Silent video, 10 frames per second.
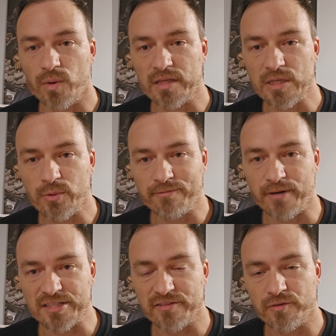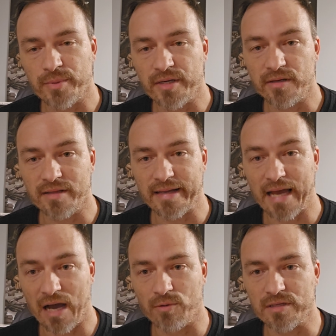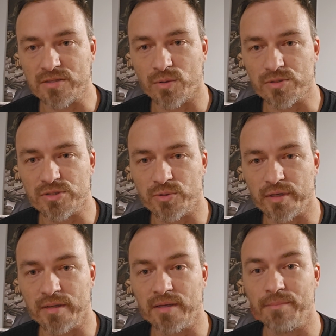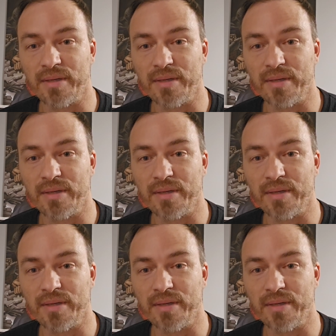wanted to refresh everybody on like how this whole story